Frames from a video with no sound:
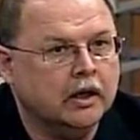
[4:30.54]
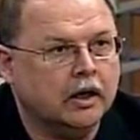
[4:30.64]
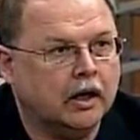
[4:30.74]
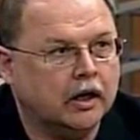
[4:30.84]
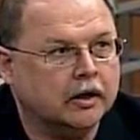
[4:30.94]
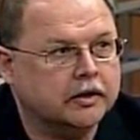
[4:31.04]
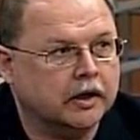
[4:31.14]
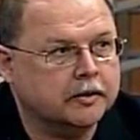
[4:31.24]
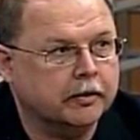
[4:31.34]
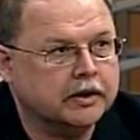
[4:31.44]

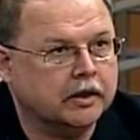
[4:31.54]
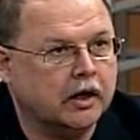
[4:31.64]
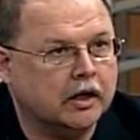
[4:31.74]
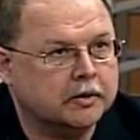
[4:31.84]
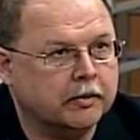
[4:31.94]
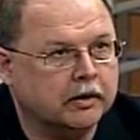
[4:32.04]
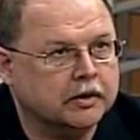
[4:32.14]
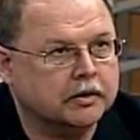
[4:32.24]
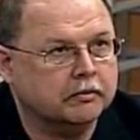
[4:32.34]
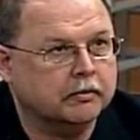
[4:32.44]
judgments in
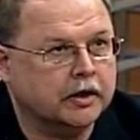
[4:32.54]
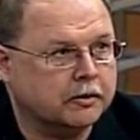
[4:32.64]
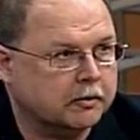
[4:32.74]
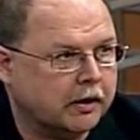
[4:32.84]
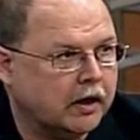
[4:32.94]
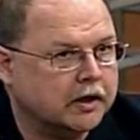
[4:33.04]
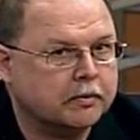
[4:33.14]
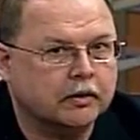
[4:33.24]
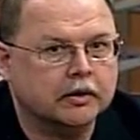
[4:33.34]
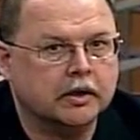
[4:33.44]
hospitals, judgments by
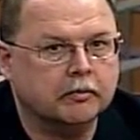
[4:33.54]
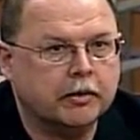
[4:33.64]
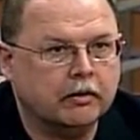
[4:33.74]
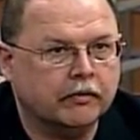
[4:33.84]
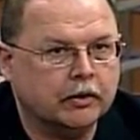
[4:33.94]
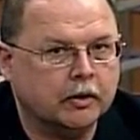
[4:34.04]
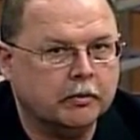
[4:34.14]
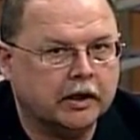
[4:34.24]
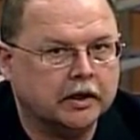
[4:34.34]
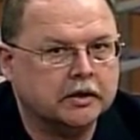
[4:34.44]
hospitals and peer review
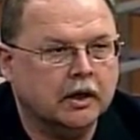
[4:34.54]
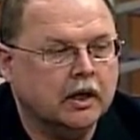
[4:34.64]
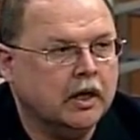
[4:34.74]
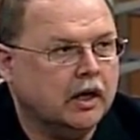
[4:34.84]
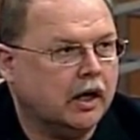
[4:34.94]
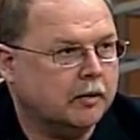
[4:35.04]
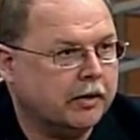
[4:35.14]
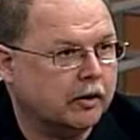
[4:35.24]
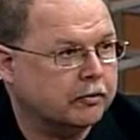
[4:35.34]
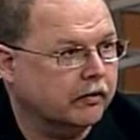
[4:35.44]
committees
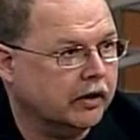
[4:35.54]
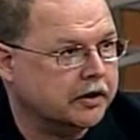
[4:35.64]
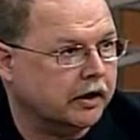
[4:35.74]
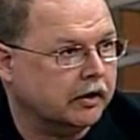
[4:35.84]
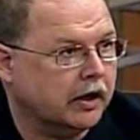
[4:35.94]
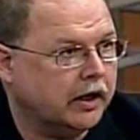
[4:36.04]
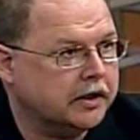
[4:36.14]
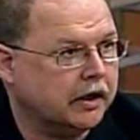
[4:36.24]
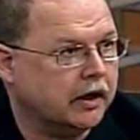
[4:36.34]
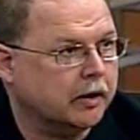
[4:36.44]
about privileging.
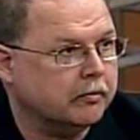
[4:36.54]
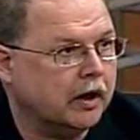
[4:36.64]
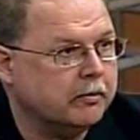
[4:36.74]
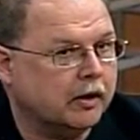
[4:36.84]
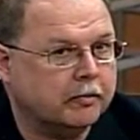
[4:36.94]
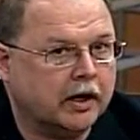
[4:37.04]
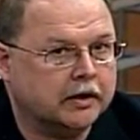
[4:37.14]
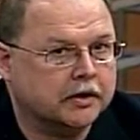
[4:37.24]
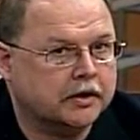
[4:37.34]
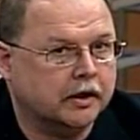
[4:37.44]
Anytime a
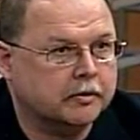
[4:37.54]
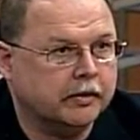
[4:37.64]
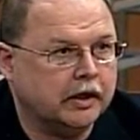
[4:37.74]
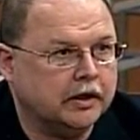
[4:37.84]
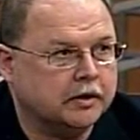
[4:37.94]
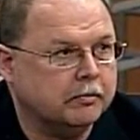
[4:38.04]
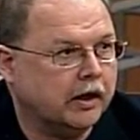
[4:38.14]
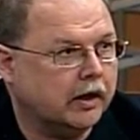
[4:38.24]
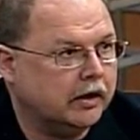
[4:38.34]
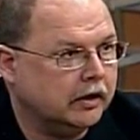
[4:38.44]
malpractice judgment is
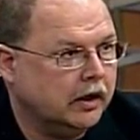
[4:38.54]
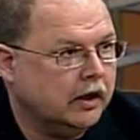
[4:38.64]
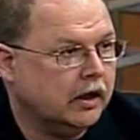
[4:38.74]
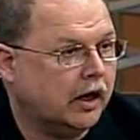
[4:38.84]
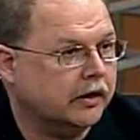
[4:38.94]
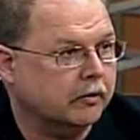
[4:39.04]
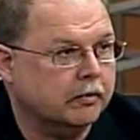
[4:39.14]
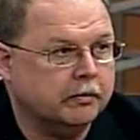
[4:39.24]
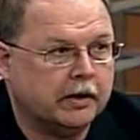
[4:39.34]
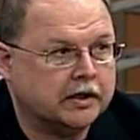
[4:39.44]
made, either
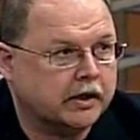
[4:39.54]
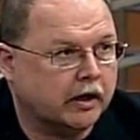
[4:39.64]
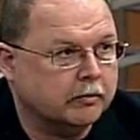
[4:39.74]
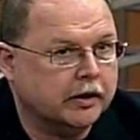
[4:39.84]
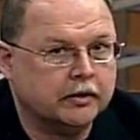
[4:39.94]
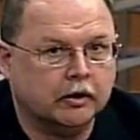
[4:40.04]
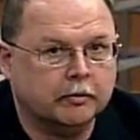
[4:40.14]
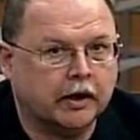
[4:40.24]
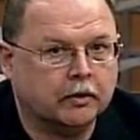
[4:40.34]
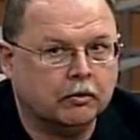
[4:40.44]
by settlement or
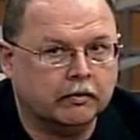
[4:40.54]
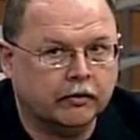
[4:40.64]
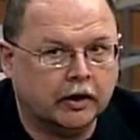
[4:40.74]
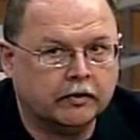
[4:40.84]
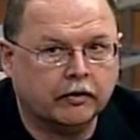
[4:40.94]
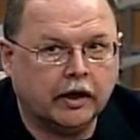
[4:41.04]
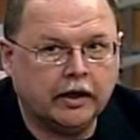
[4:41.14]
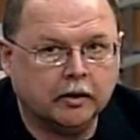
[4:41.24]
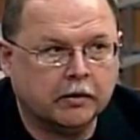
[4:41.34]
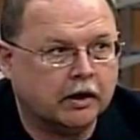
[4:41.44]
by court verdict for
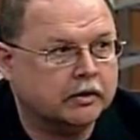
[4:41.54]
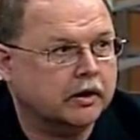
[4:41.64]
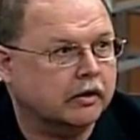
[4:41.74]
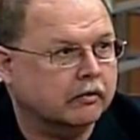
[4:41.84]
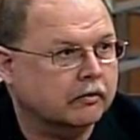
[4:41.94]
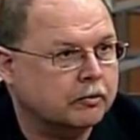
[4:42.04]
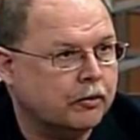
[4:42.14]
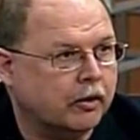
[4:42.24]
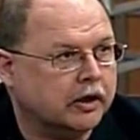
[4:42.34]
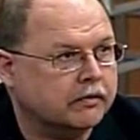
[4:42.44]
any amount, a
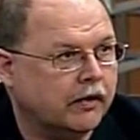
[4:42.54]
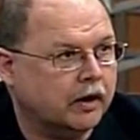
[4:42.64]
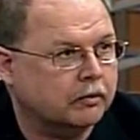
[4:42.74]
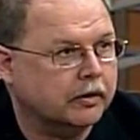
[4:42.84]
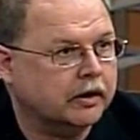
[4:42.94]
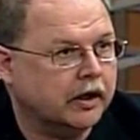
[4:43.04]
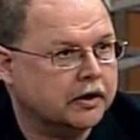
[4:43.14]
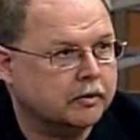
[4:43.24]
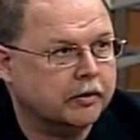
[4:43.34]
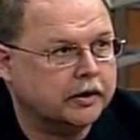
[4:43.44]
report is filed with the
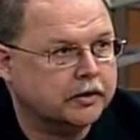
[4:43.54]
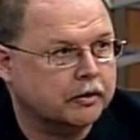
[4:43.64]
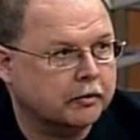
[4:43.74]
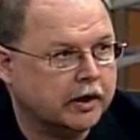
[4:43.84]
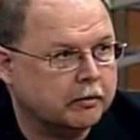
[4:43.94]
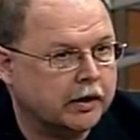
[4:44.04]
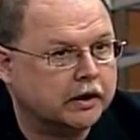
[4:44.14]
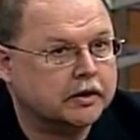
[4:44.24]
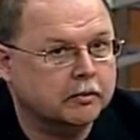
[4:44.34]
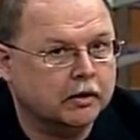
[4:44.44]
National Practitioner Data Bank.
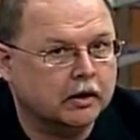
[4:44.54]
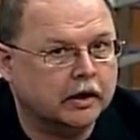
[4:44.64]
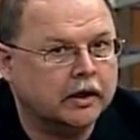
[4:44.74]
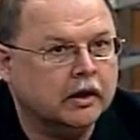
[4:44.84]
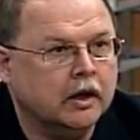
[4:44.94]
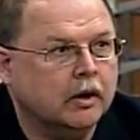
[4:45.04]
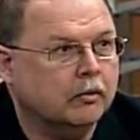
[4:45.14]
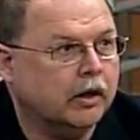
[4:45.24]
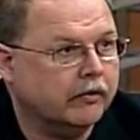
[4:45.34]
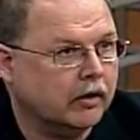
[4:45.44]
Similarly,
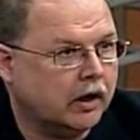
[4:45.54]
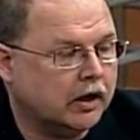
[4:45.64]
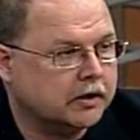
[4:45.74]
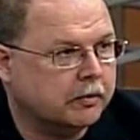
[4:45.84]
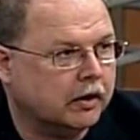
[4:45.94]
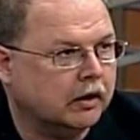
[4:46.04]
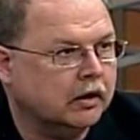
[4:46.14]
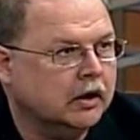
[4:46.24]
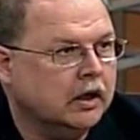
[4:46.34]
whenever a hospital